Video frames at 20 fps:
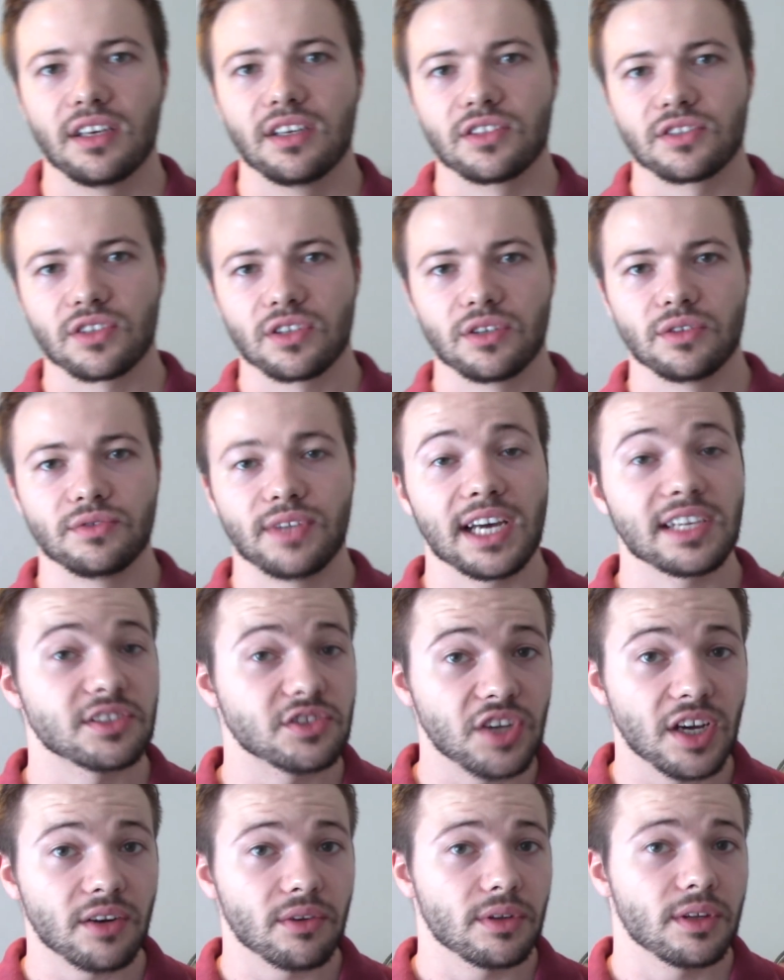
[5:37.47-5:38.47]
So that's
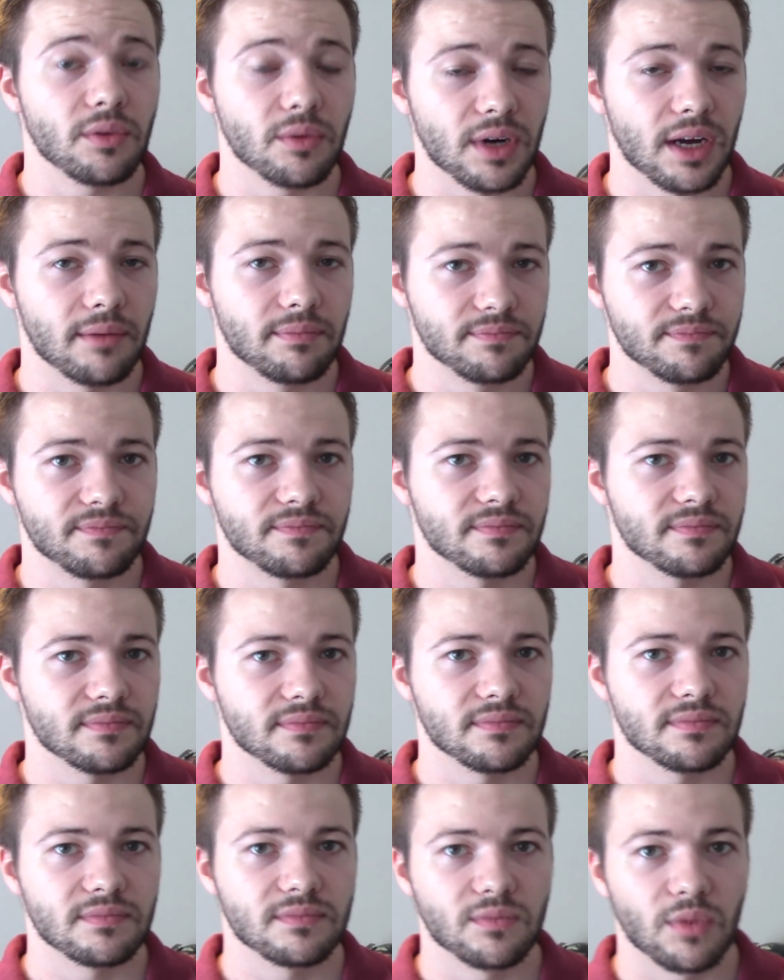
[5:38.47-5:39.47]
generally what
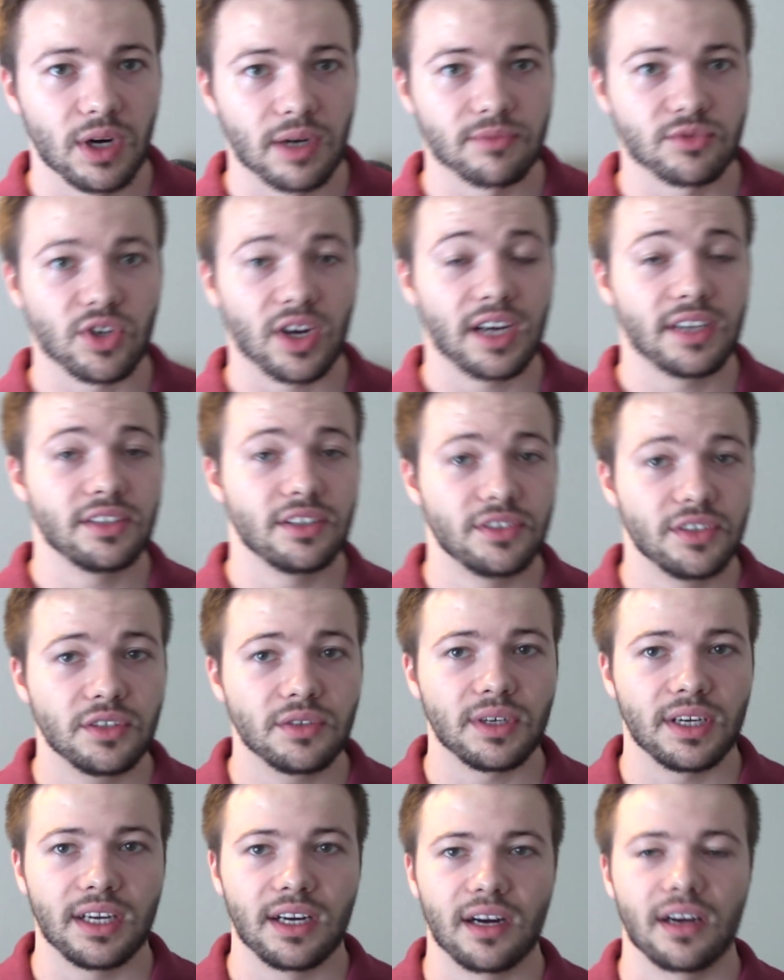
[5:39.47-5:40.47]
I'm trying to do
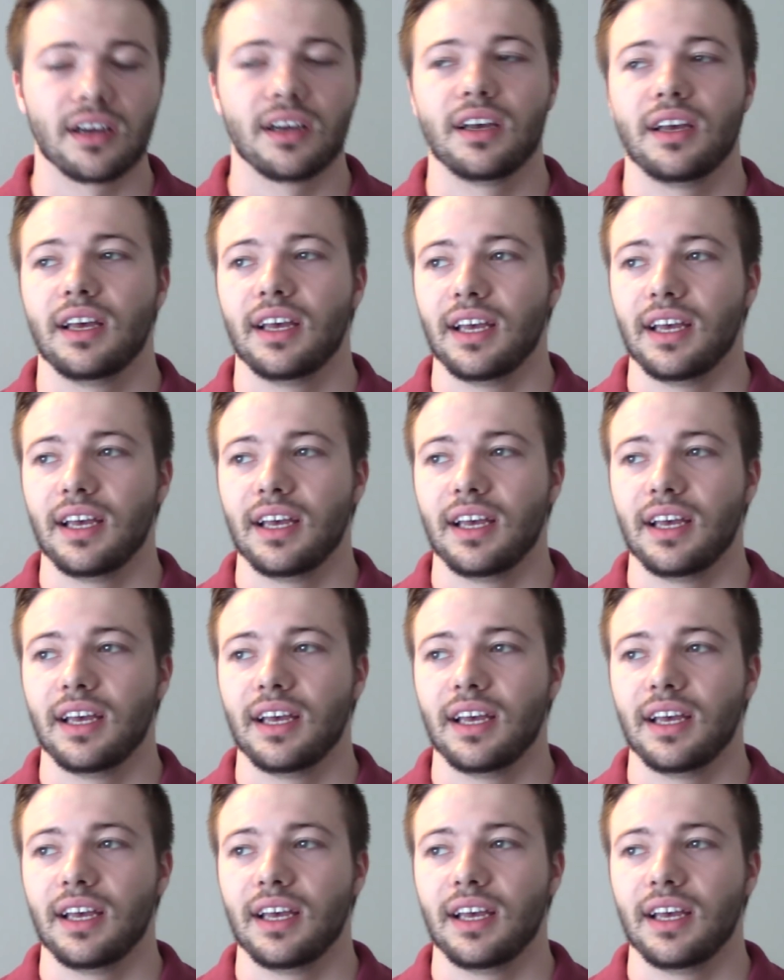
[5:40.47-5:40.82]
here.